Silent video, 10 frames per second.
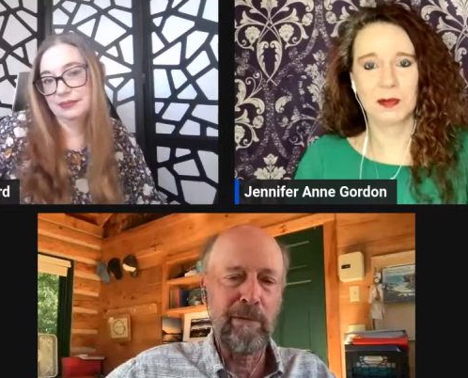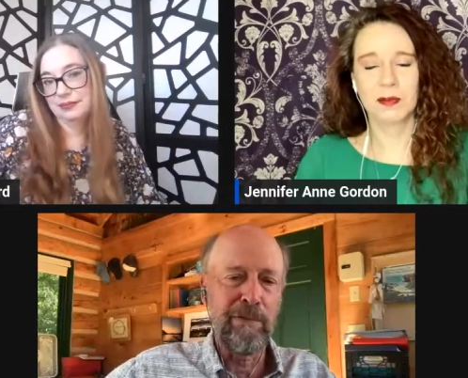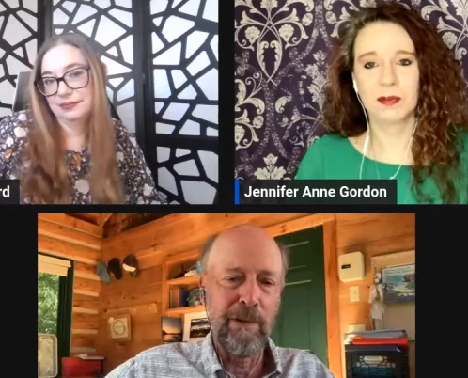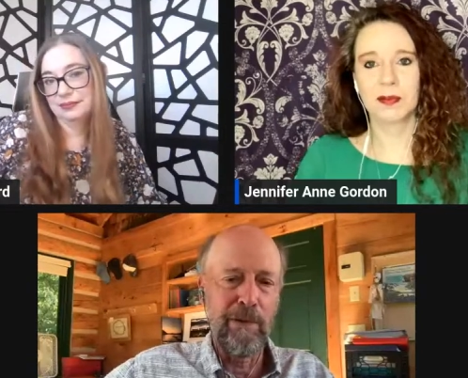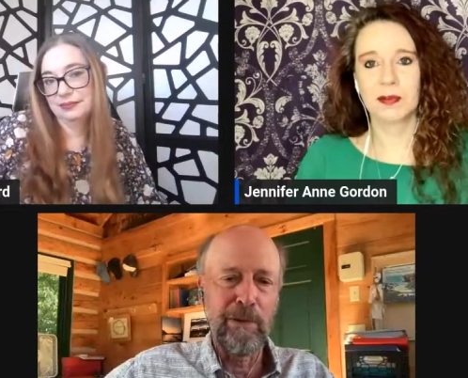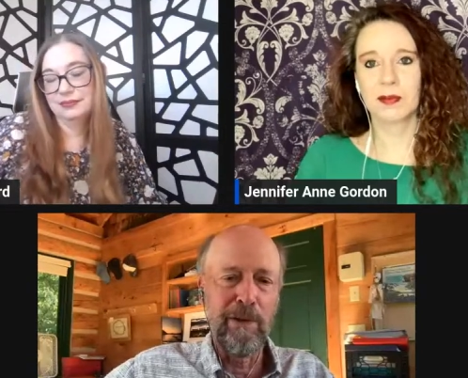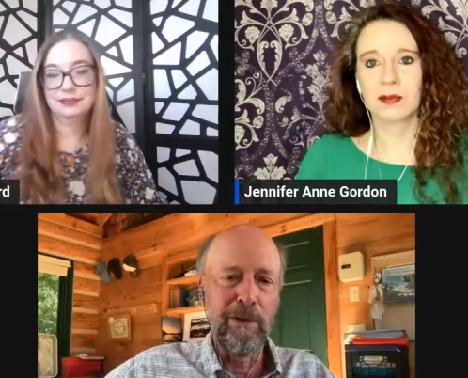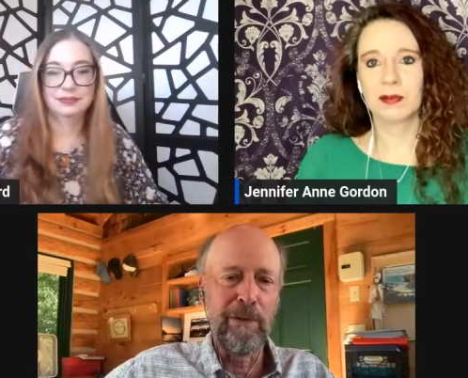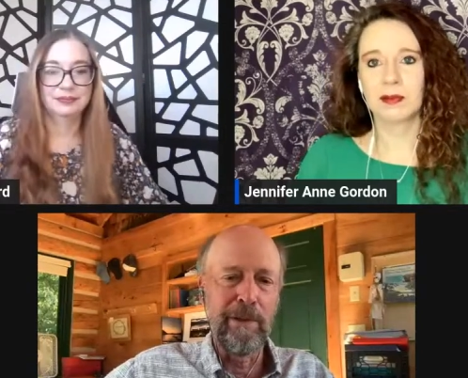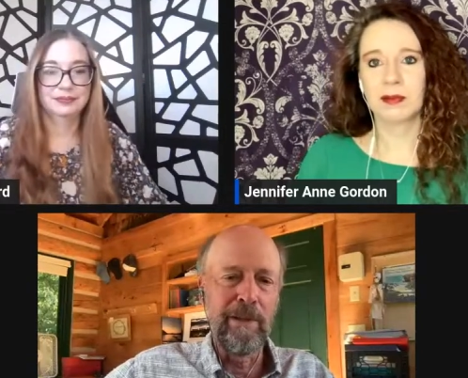Speaker 1: back for another
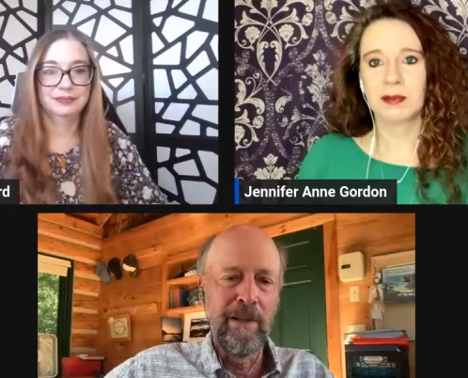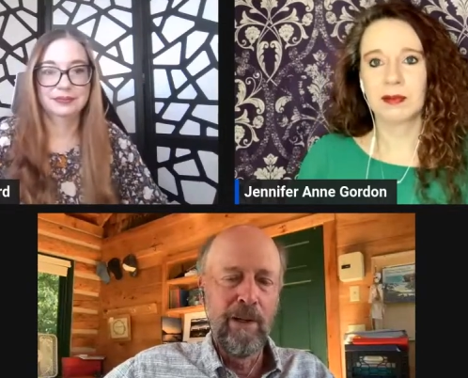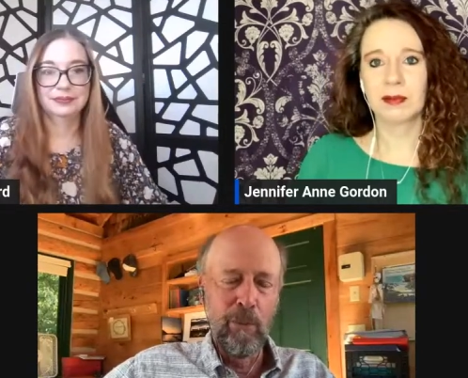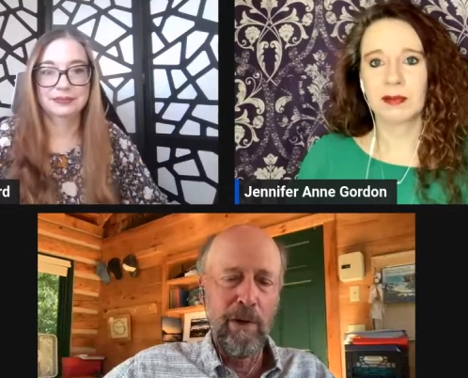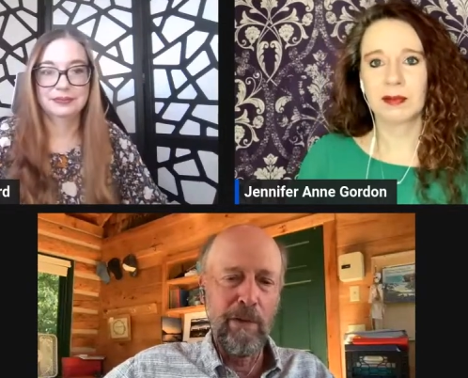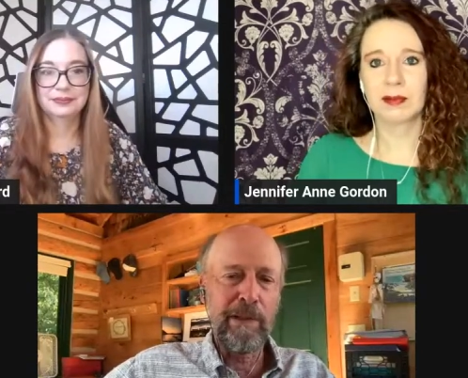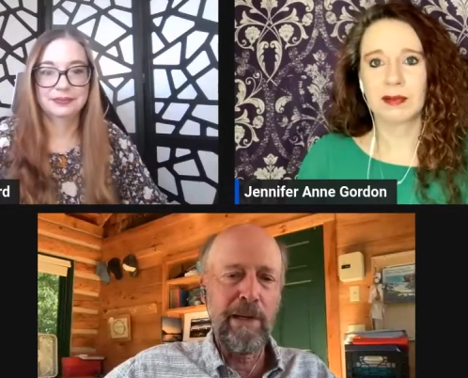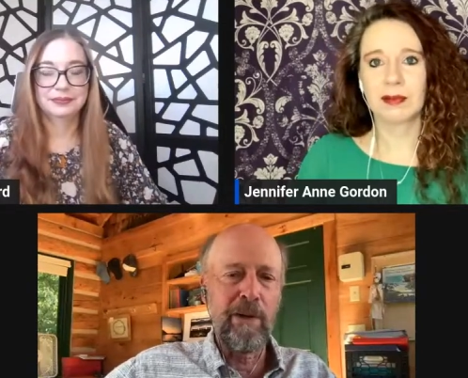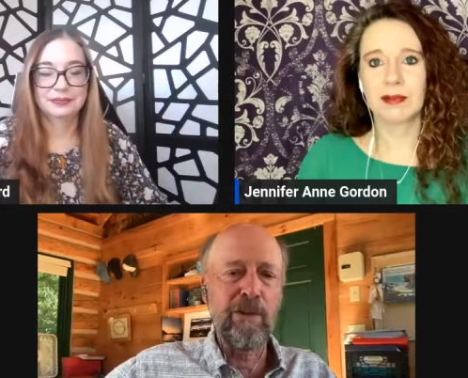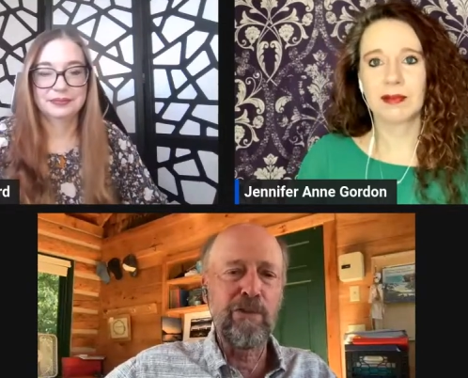load and one of the
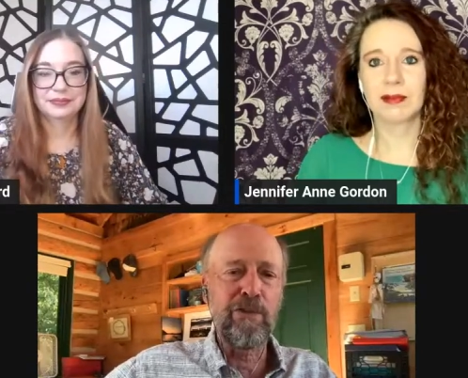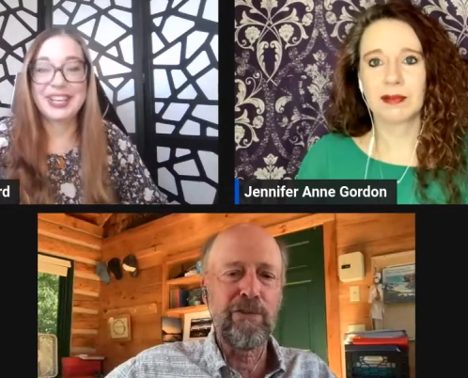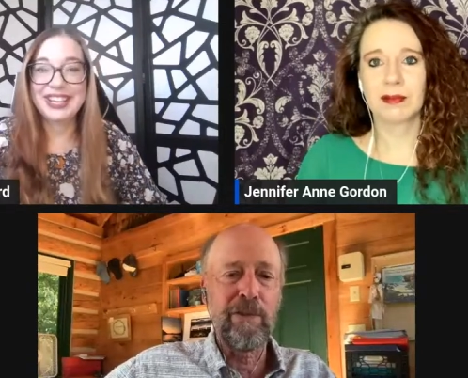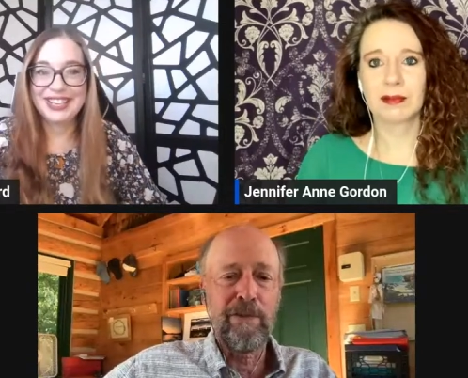characters